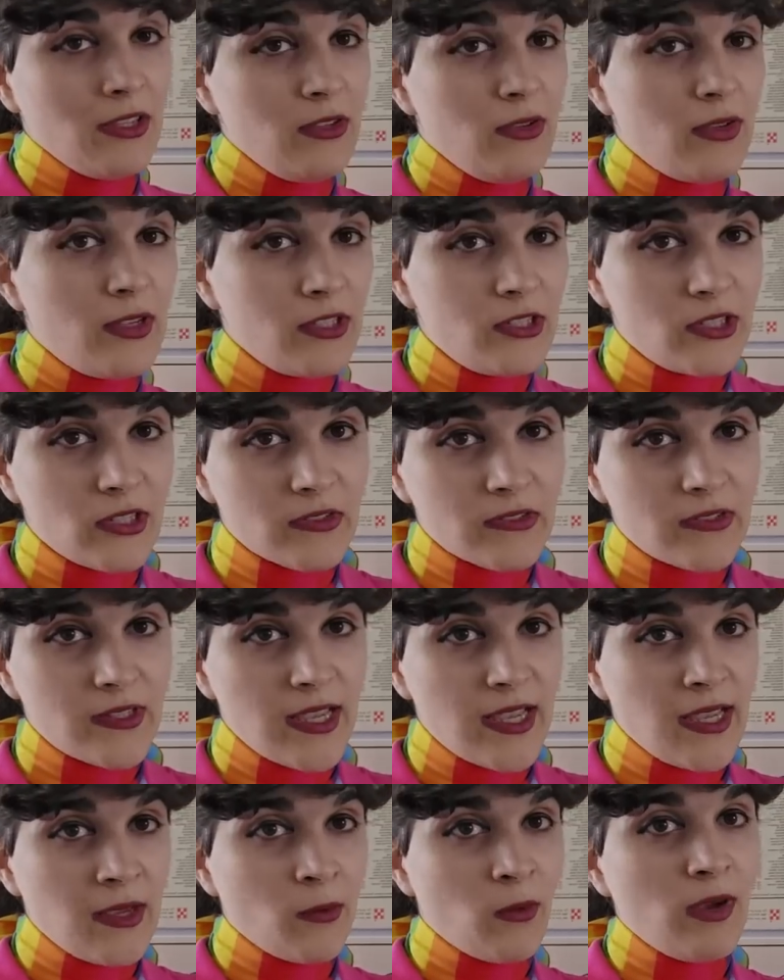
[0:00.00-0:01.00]
you could just
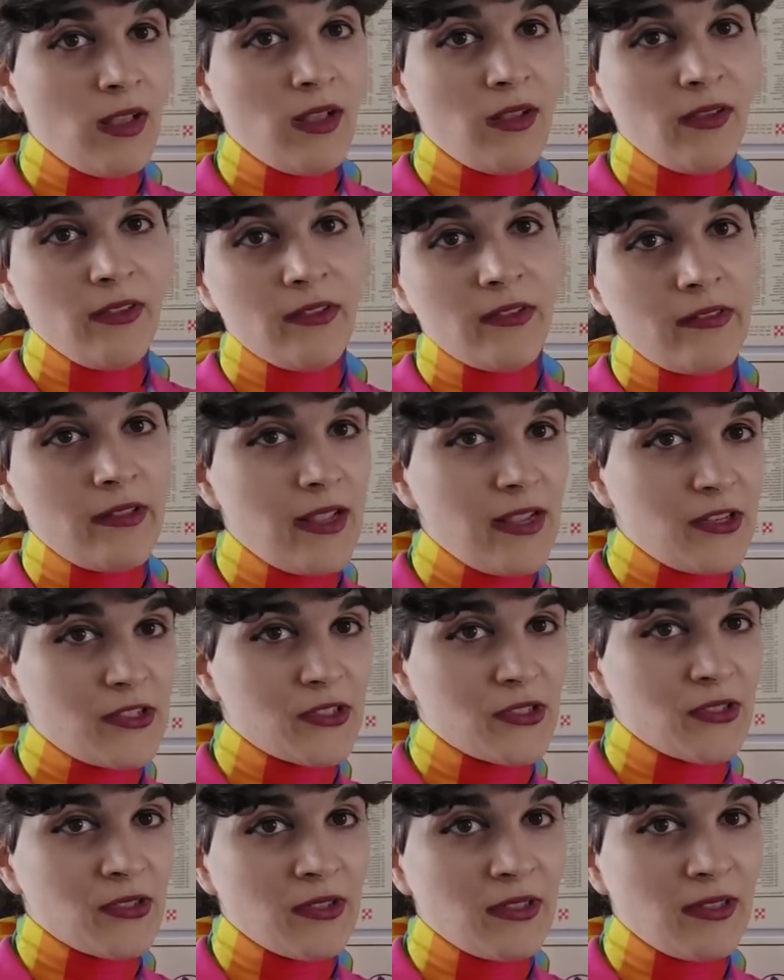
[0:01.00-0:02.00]
say, well, it's
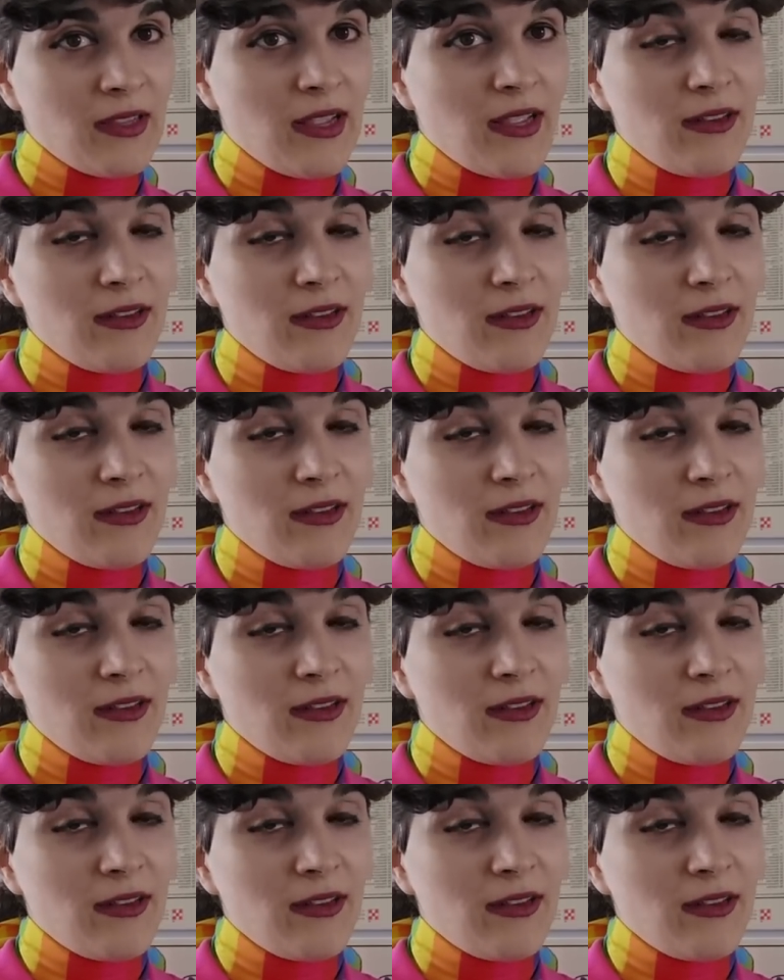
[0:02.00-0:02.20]
nature,